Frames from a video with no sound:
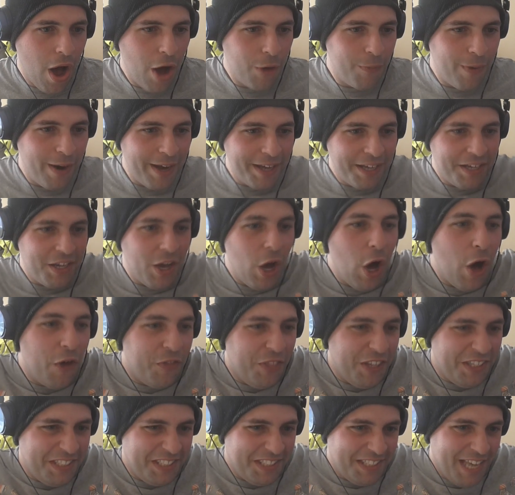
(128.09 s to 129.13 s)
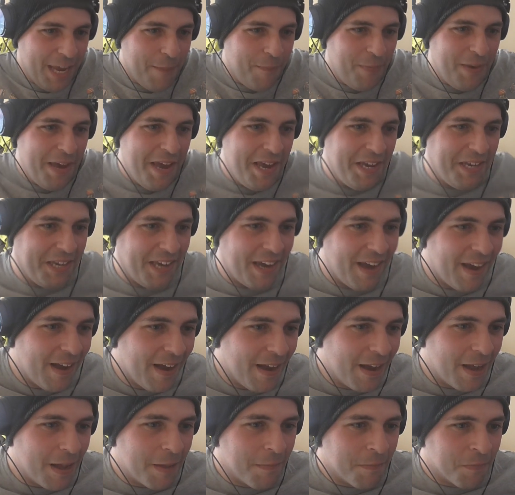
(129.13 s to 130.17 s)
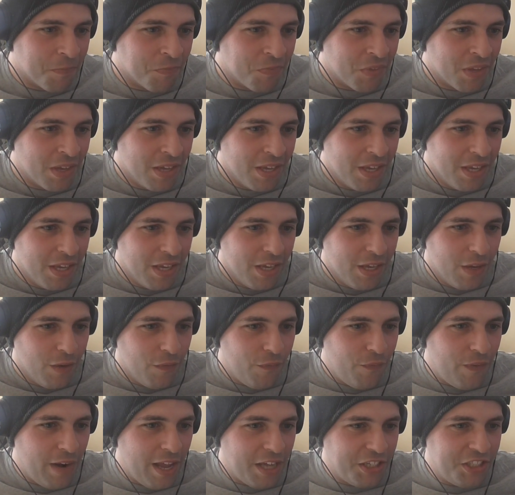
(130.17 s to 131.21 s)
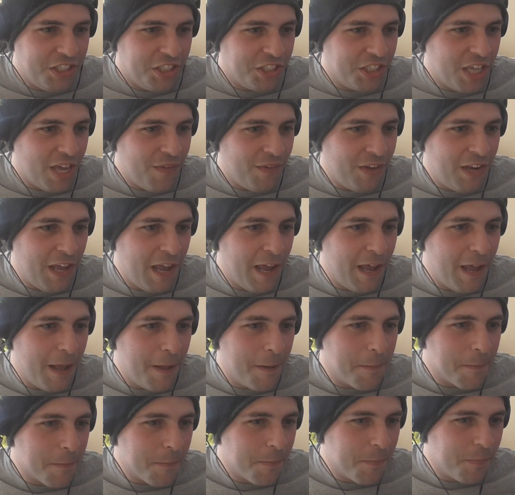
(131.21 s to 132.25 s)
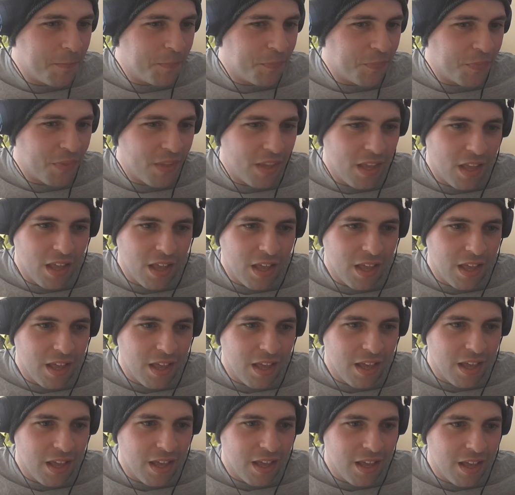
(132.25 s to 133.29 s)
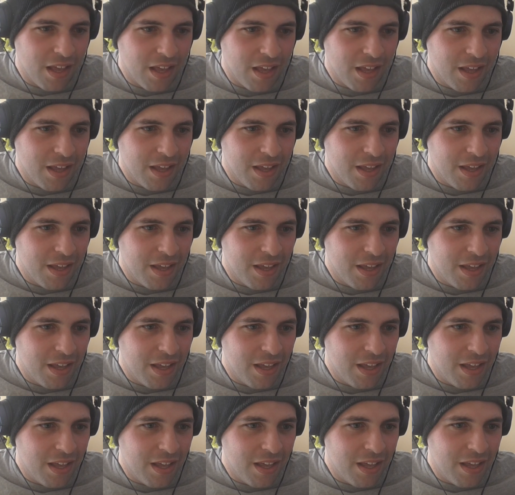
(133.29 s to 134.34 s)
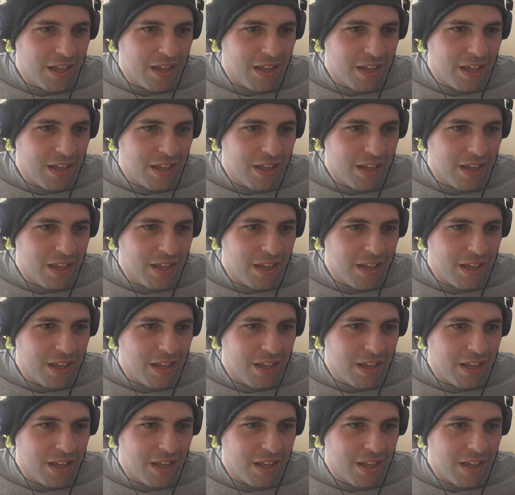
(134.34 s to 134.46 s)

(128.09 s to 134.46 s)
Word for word: Oh my God, it's Superman! Flash is giving it! Makes you stronger.